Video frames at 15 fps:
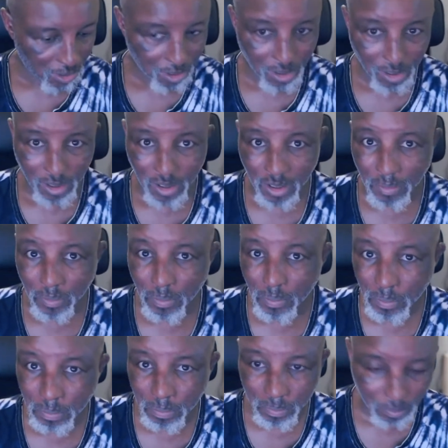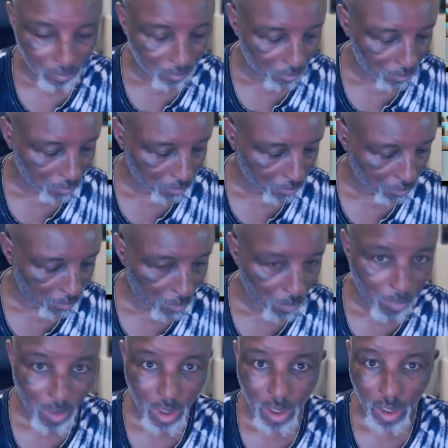Let me
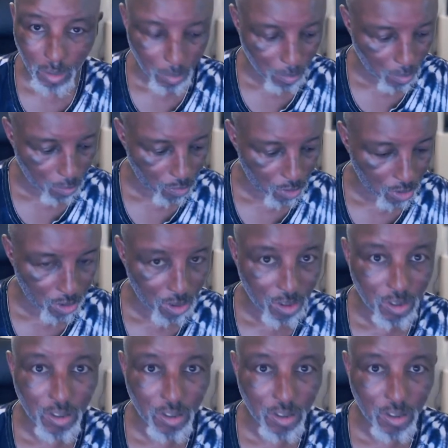move on.